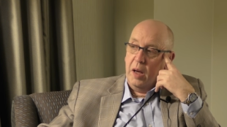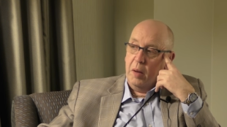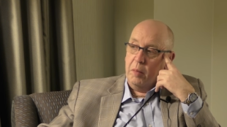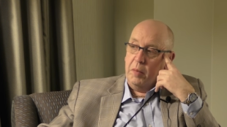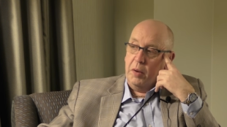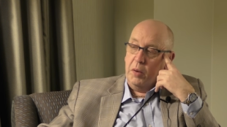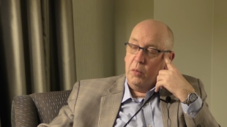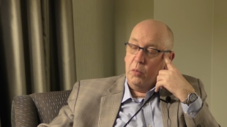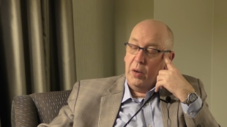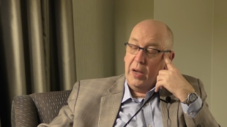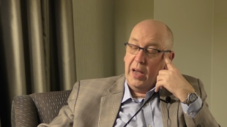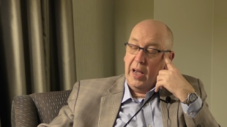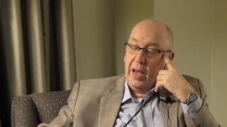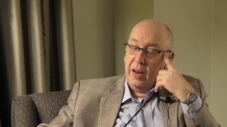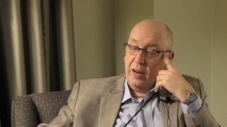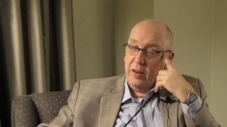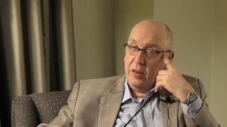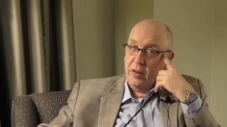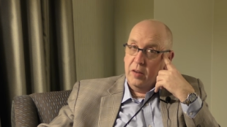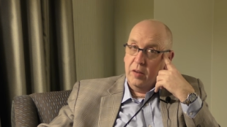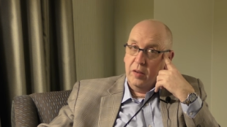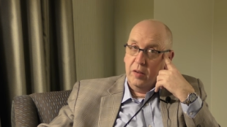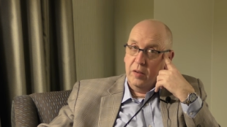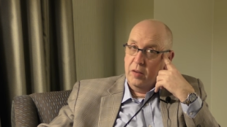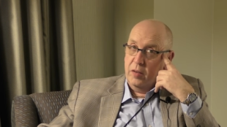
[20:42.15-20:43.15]
I mean, we had uh,
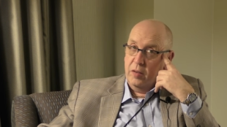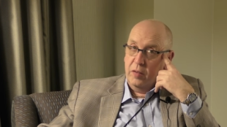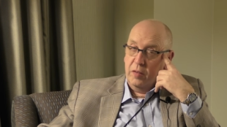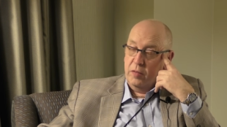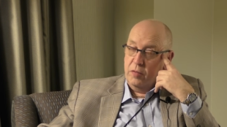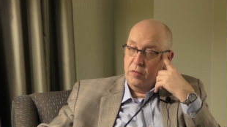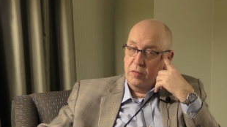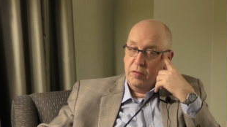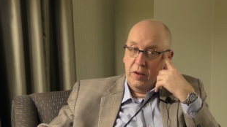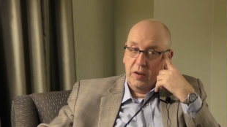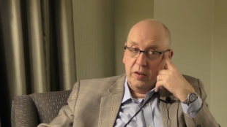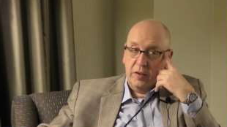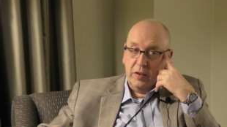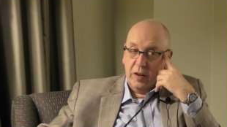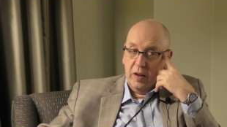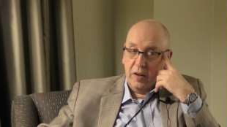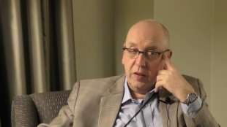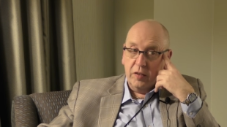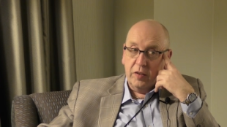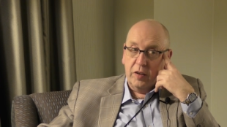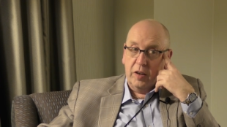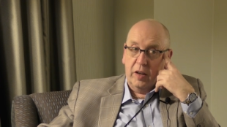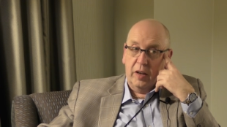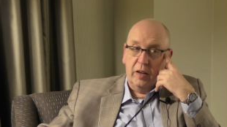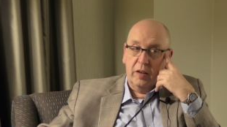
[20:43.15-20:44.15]

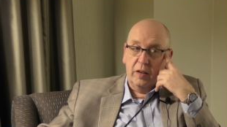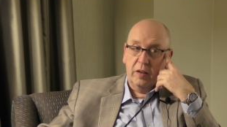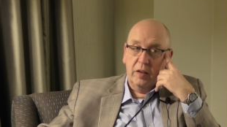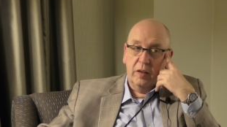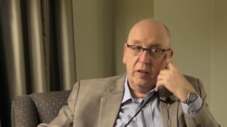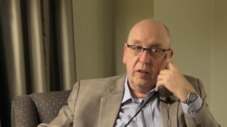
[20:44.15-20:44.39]
fantastic